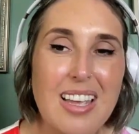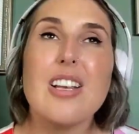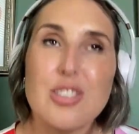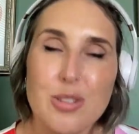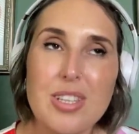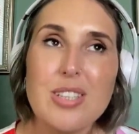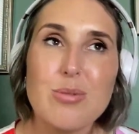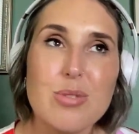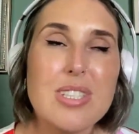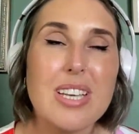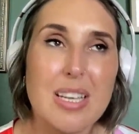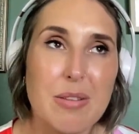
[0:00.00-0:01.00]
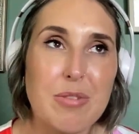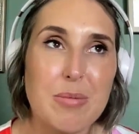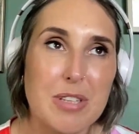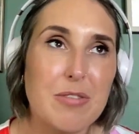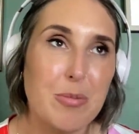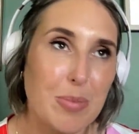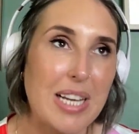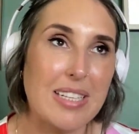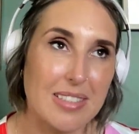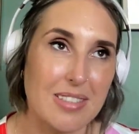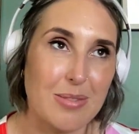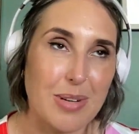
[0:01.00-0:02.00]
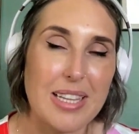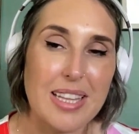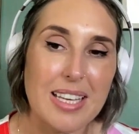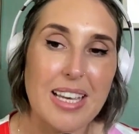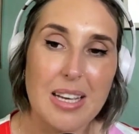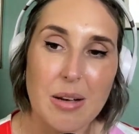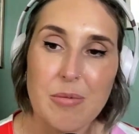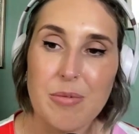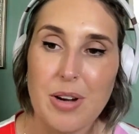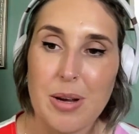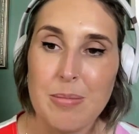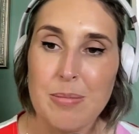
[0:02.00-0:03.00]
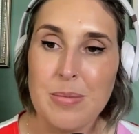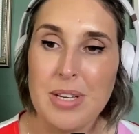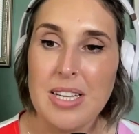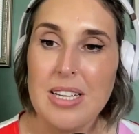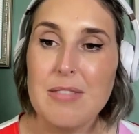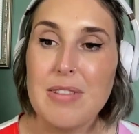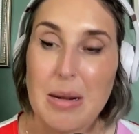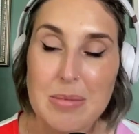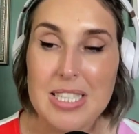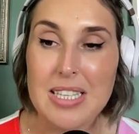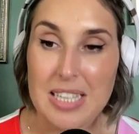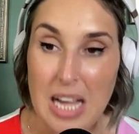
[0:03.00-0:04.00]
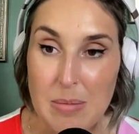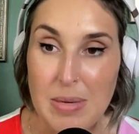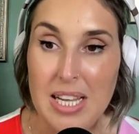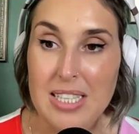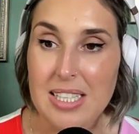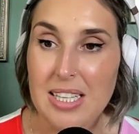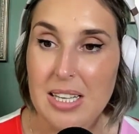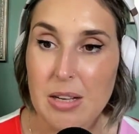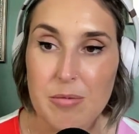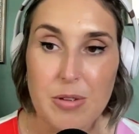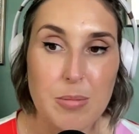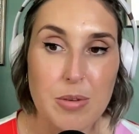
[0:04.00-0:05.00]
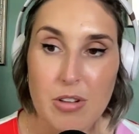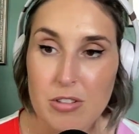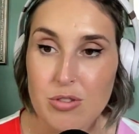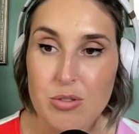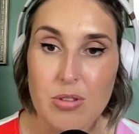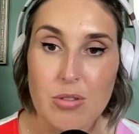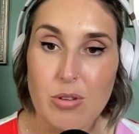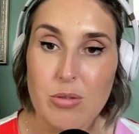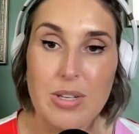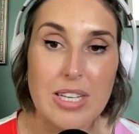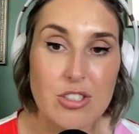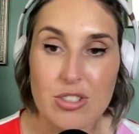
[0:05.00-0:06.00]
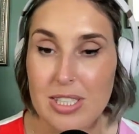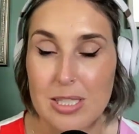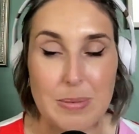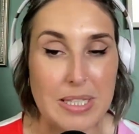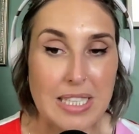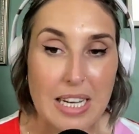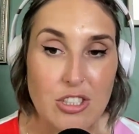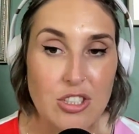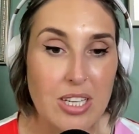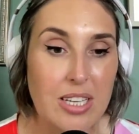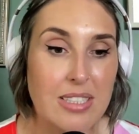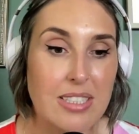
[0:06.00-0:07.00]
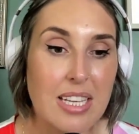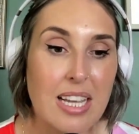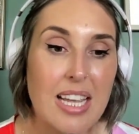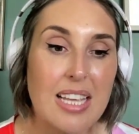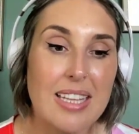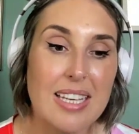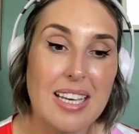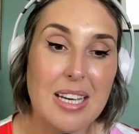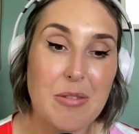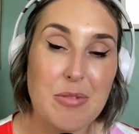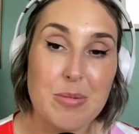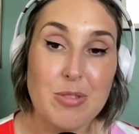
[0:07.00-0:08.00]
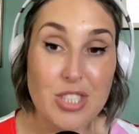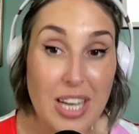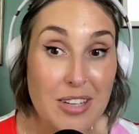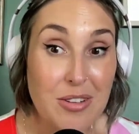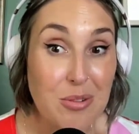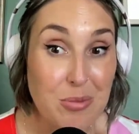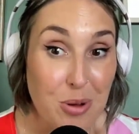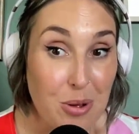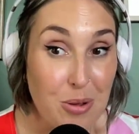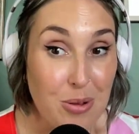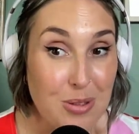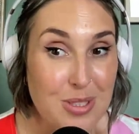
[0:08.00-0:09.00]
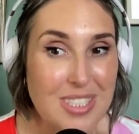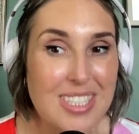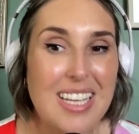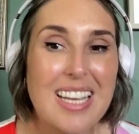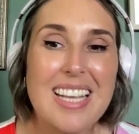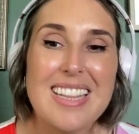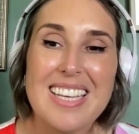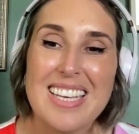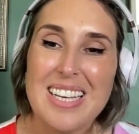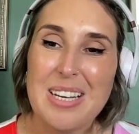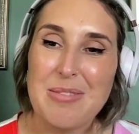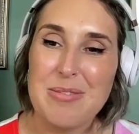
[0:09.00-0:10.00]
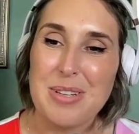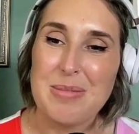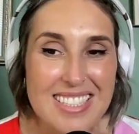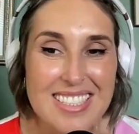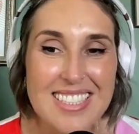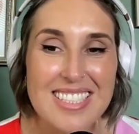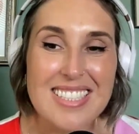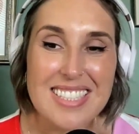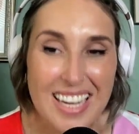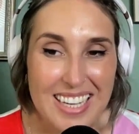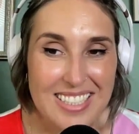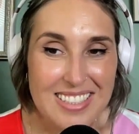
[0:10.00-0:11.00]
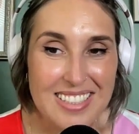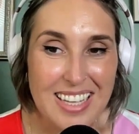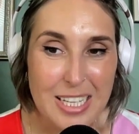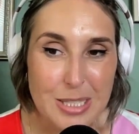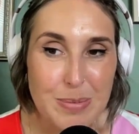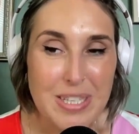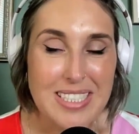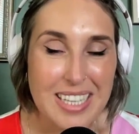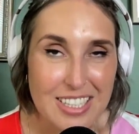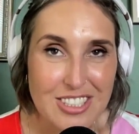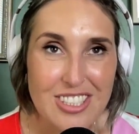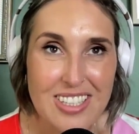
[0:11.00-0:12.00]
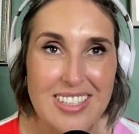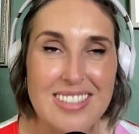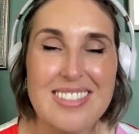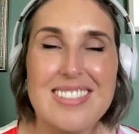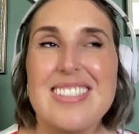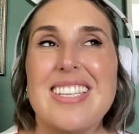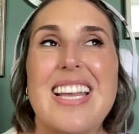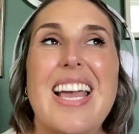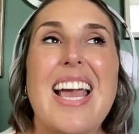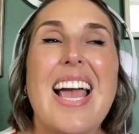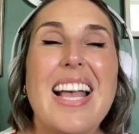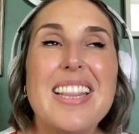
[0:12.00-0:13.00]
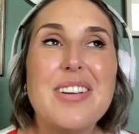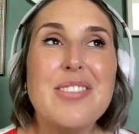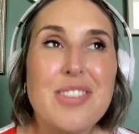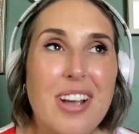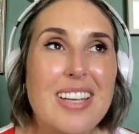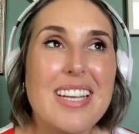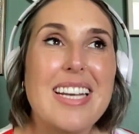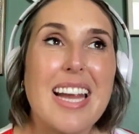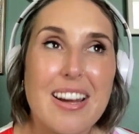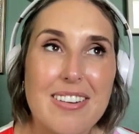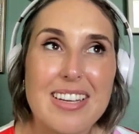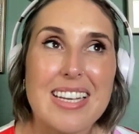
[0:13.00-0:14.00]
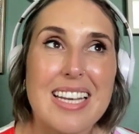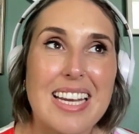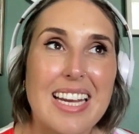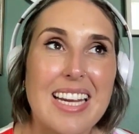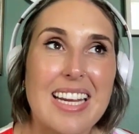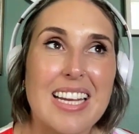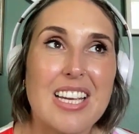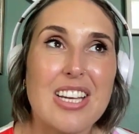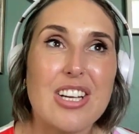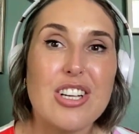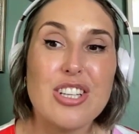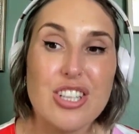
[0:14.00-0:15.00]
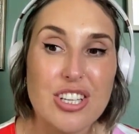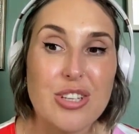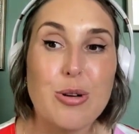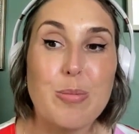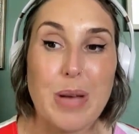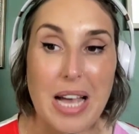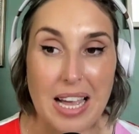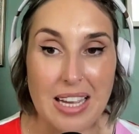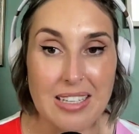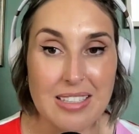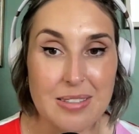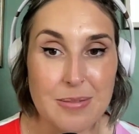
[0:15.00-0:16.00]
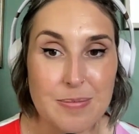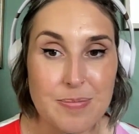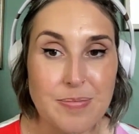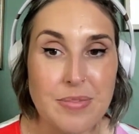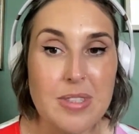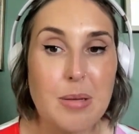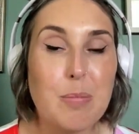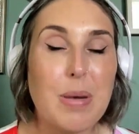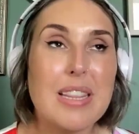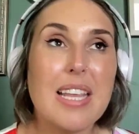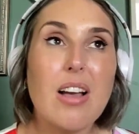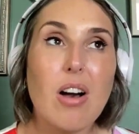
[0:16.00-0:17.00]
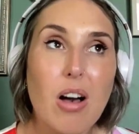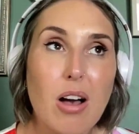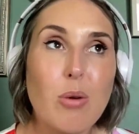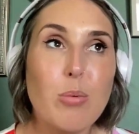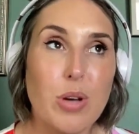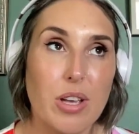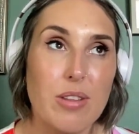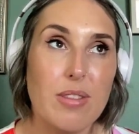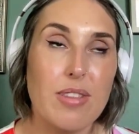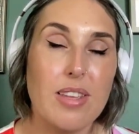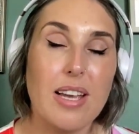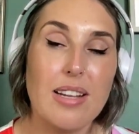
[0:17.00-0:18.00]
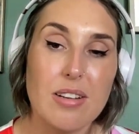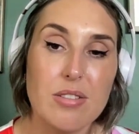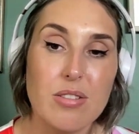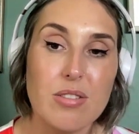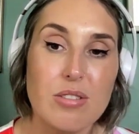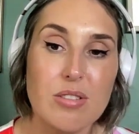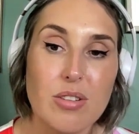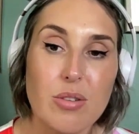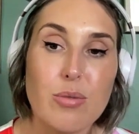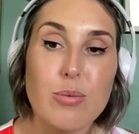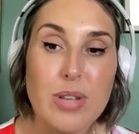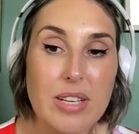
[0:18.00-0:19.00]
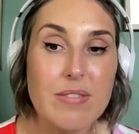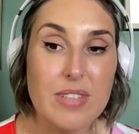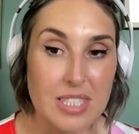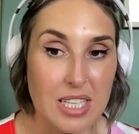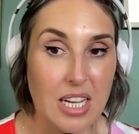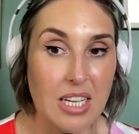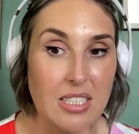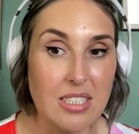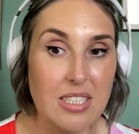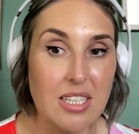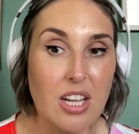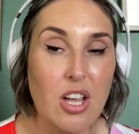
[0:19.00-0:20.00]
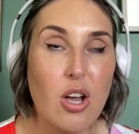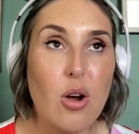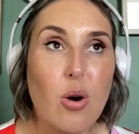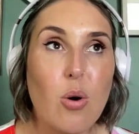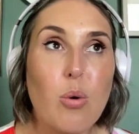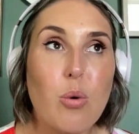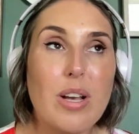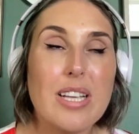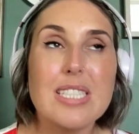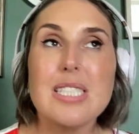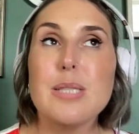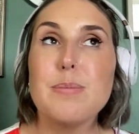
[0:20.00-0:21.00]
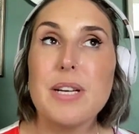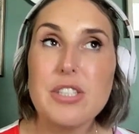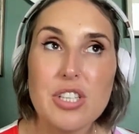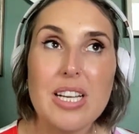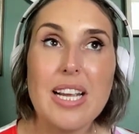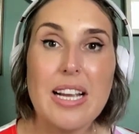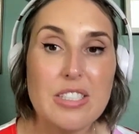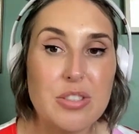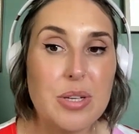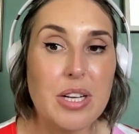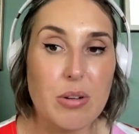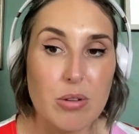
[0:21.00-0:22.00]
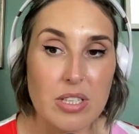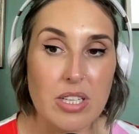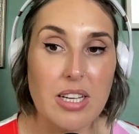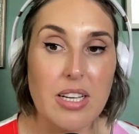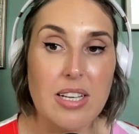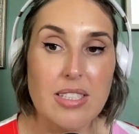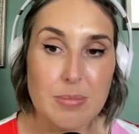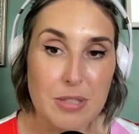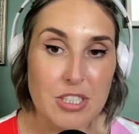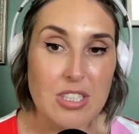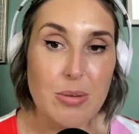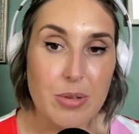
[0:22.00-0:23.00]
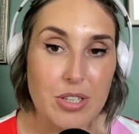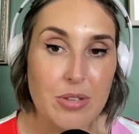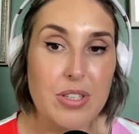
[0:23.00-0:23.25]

So these rules can come from different places, right? They can come from family dynamics. They can come from cultural or religious expectations. They can come from gender roles. They can come from societal expectations. And they're not inherently good or bad, but they are worth a little revisit especially as you get older, especially when you're